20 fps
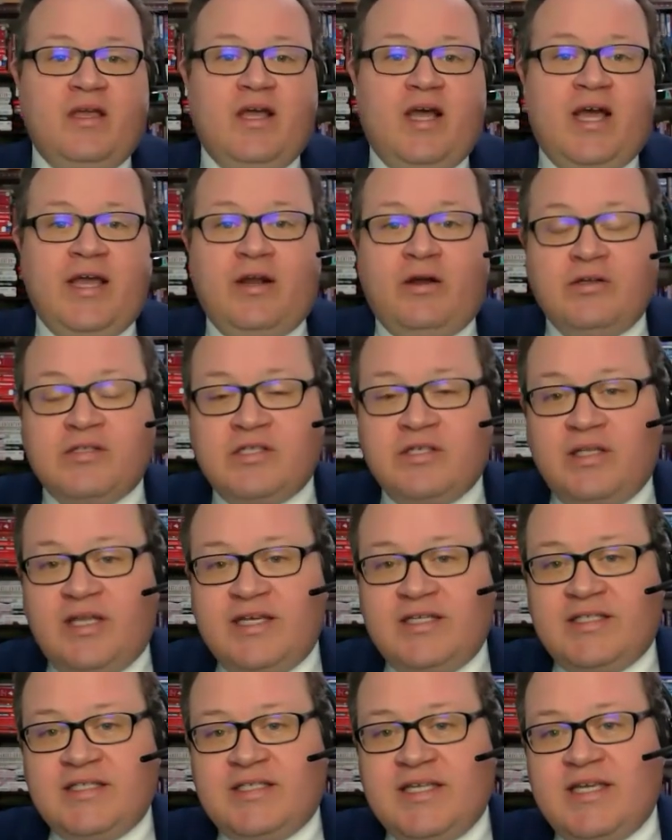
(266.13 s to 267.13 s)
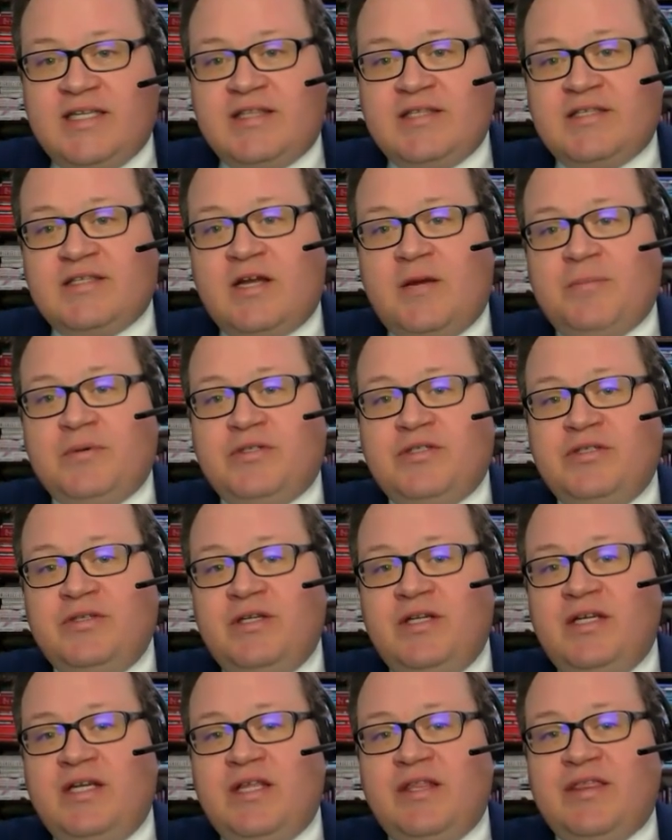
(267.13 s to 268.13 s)
I'd also like to take this
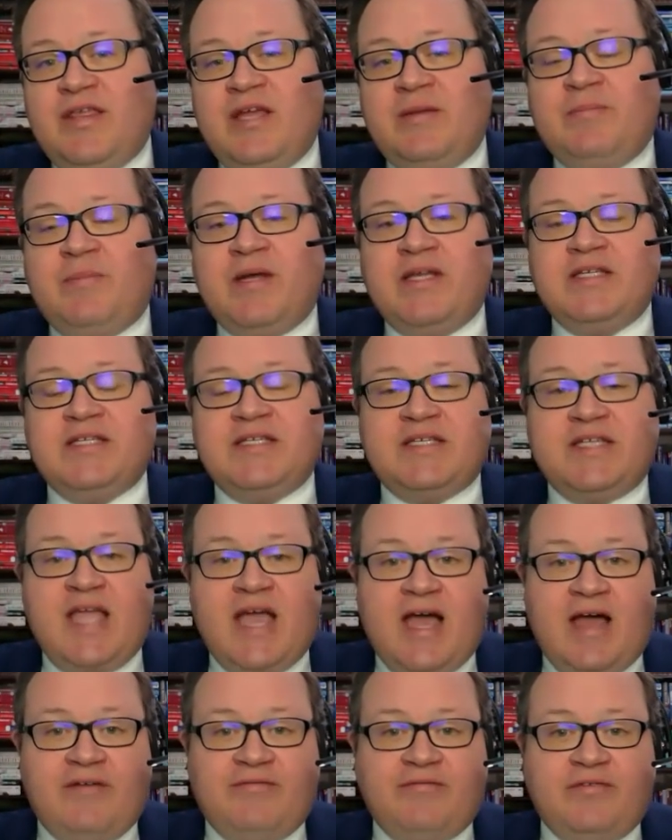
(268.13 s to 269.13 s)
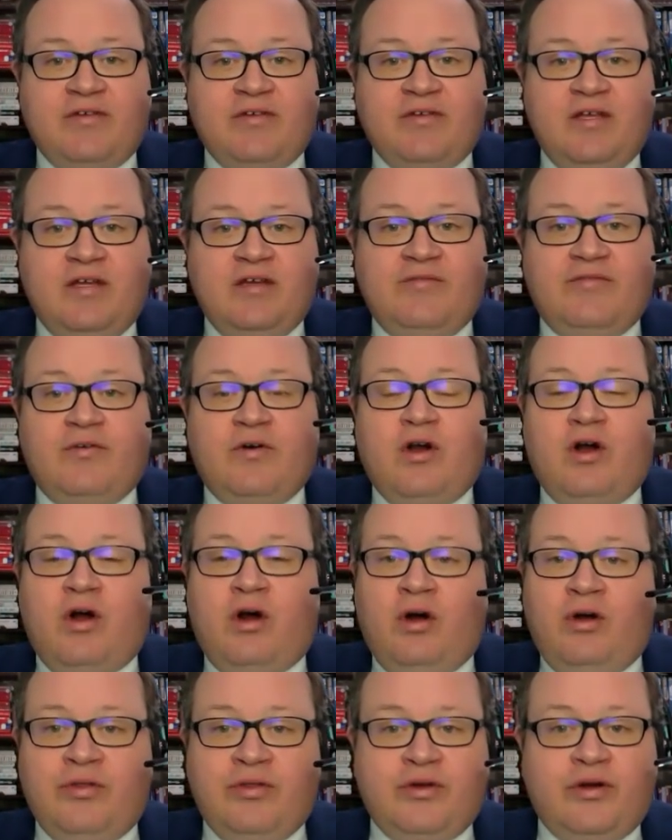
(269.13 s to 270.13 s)
opportunity to thank my staff for
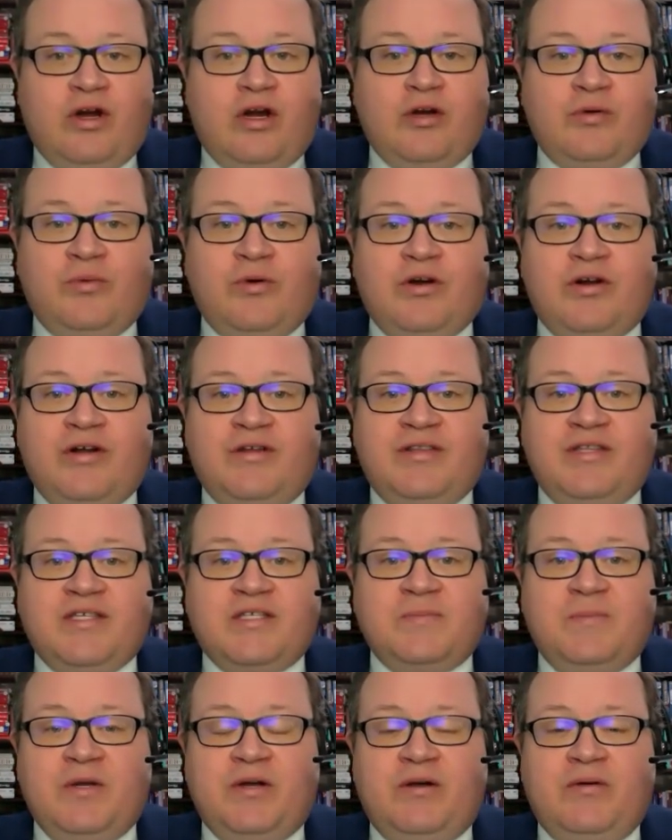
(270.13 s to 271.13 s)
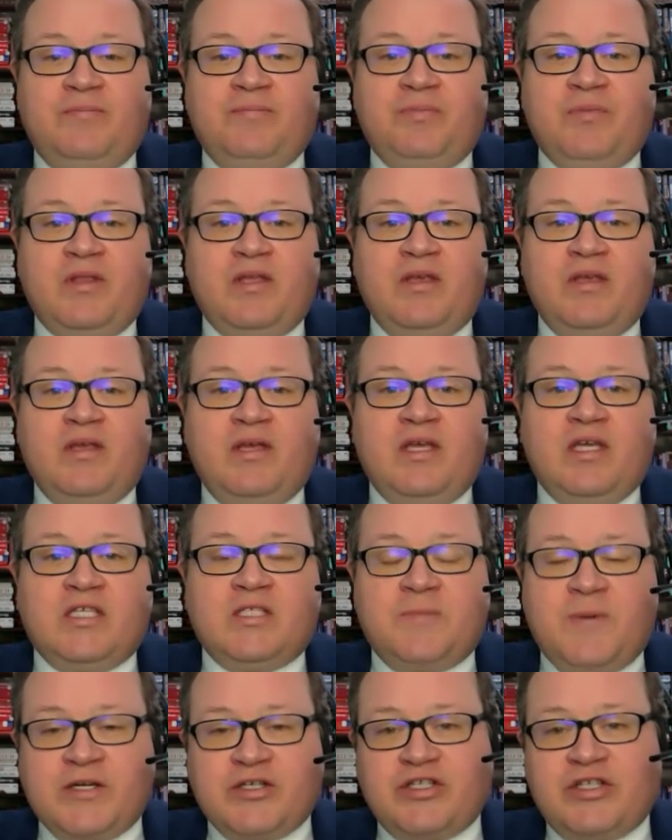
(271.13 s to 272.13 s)
all their hard work on this bill,
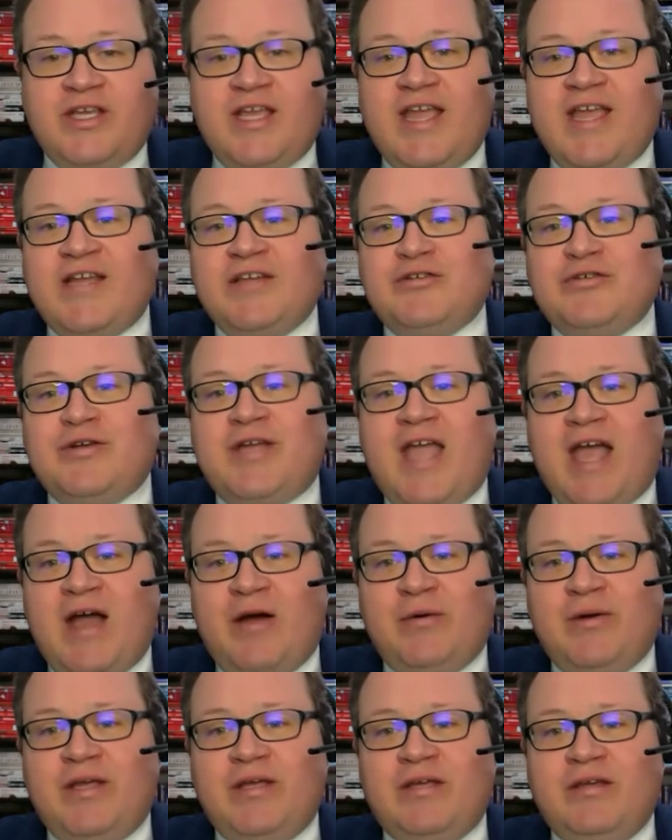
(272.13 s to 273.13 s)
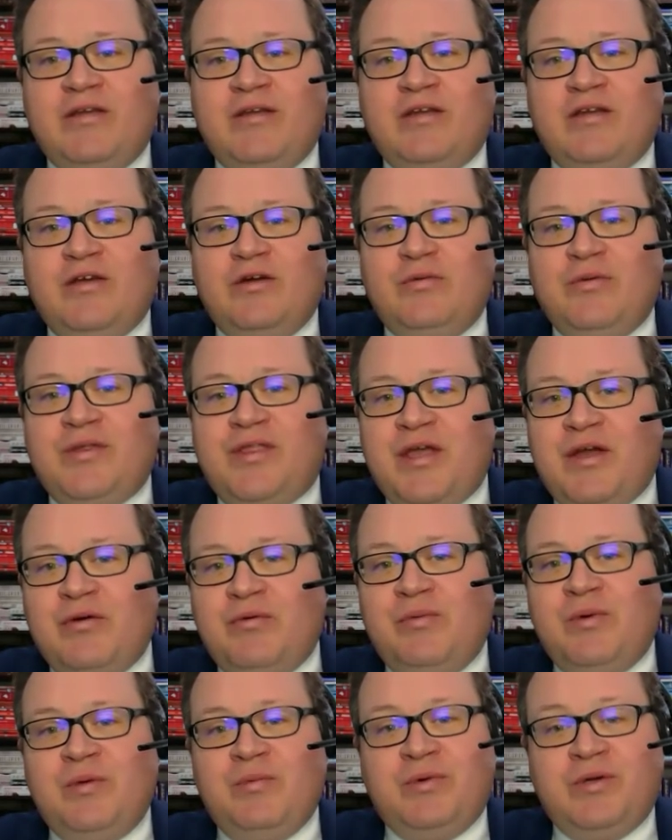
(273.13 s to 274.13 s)
especially Andrew Cowie, who
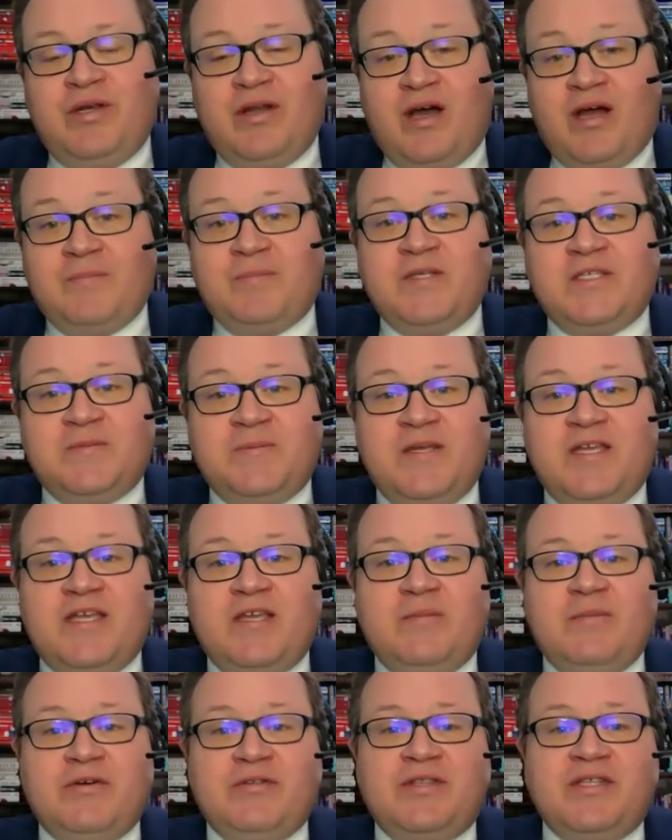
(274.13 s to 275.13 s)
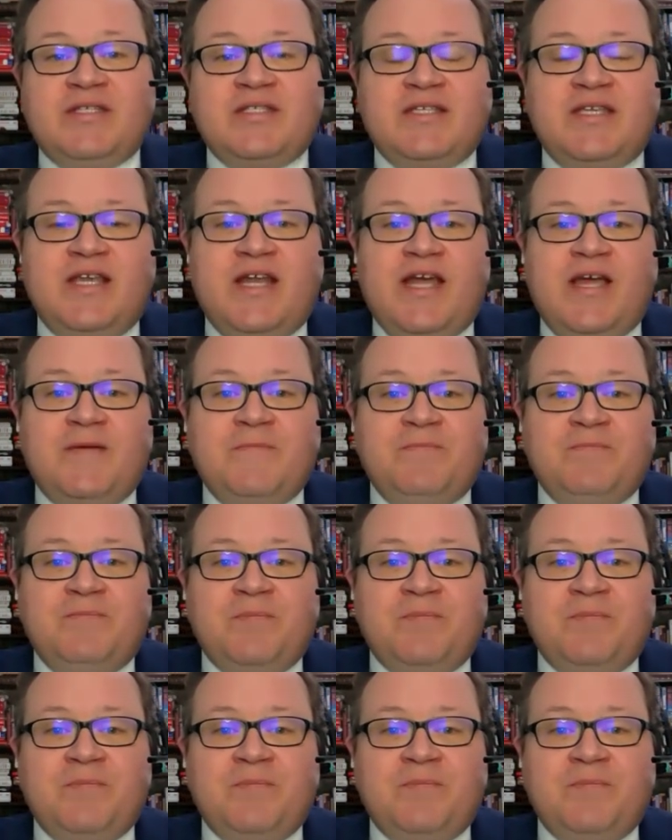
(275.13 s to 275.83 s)
without we would not be speaking about this today.